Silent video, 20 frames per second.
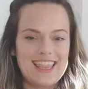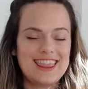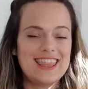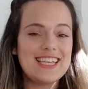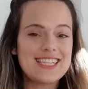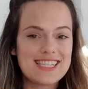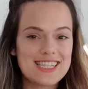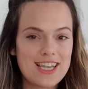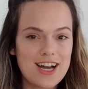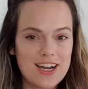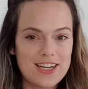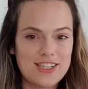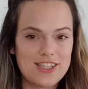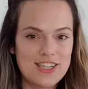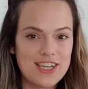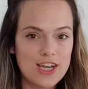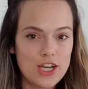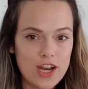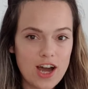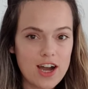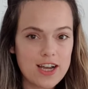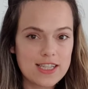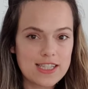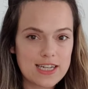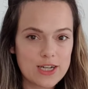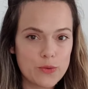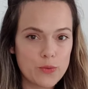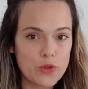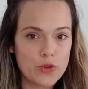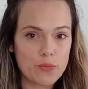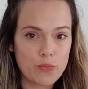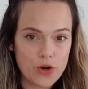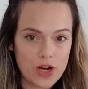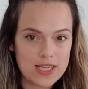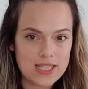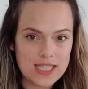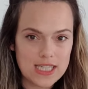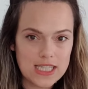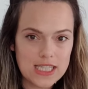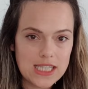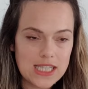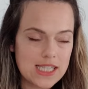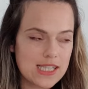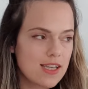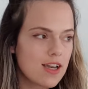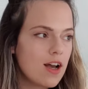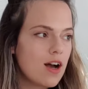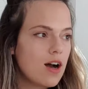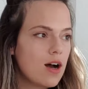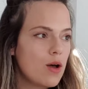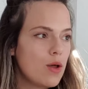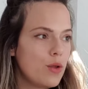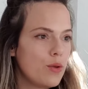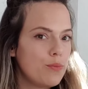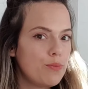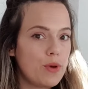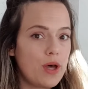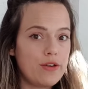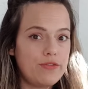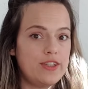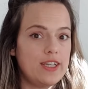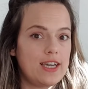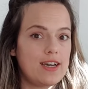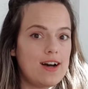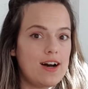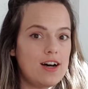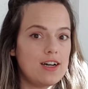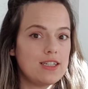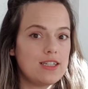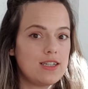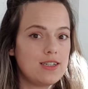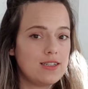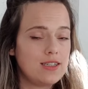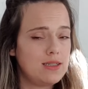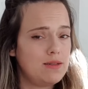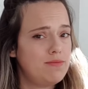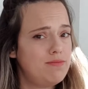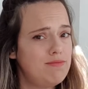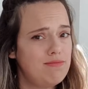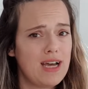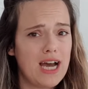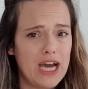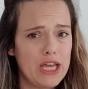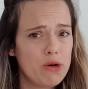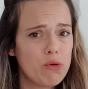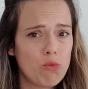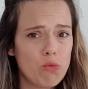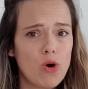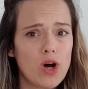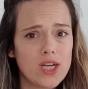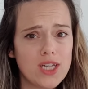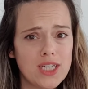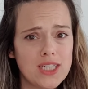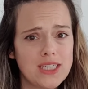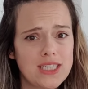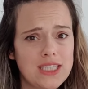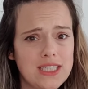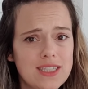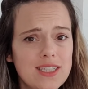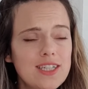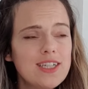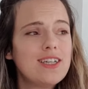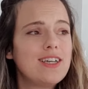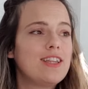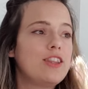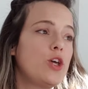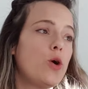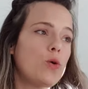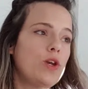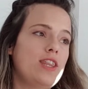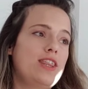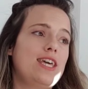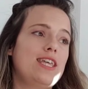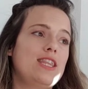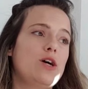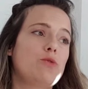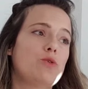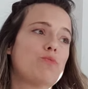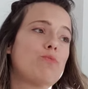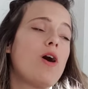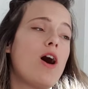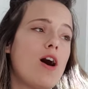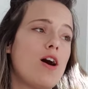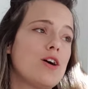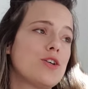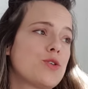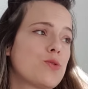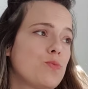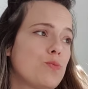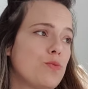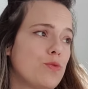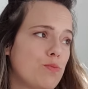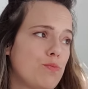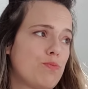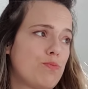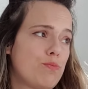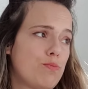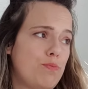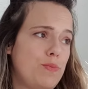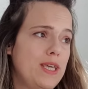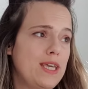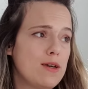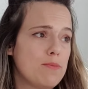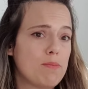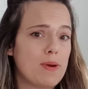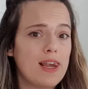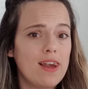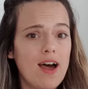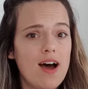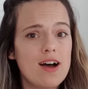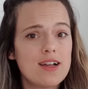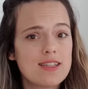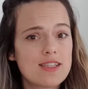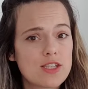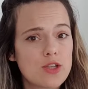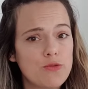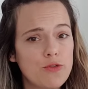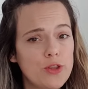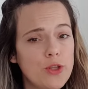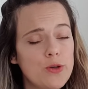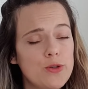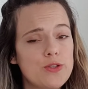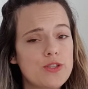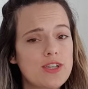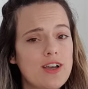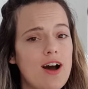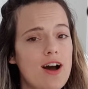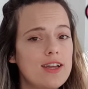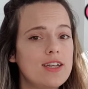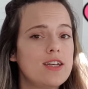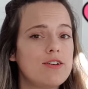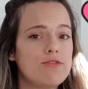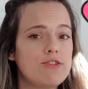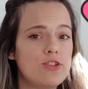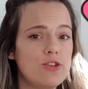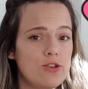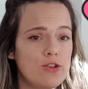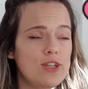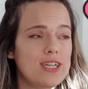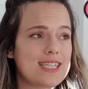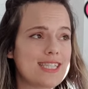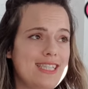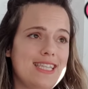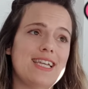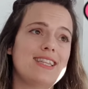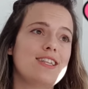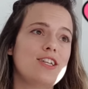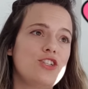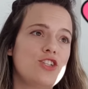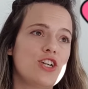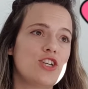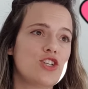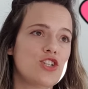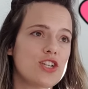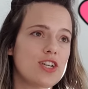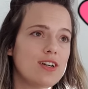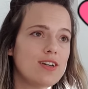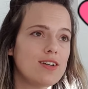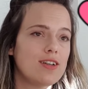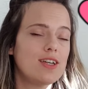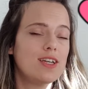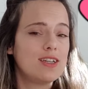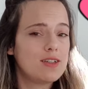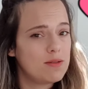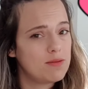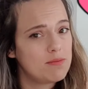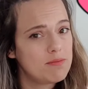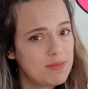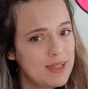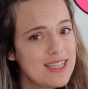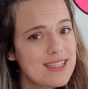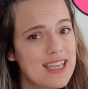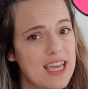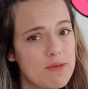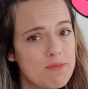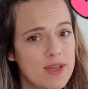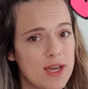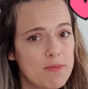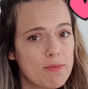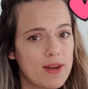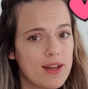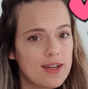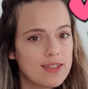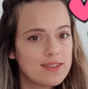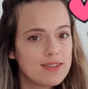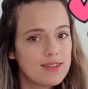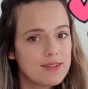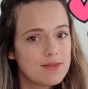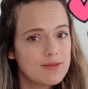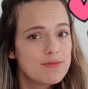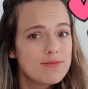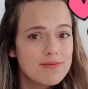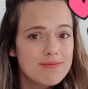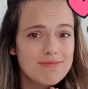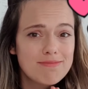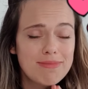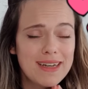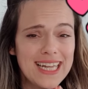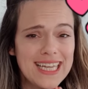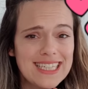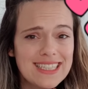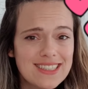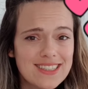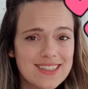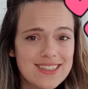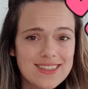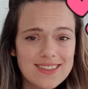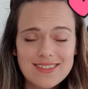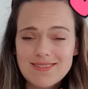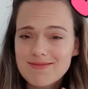This ties in nicely with presents. Birthday card, I don't want it. The only thing that would pass would be a plant. So for those kind enough to extend the gesture, please get me a plant. Please.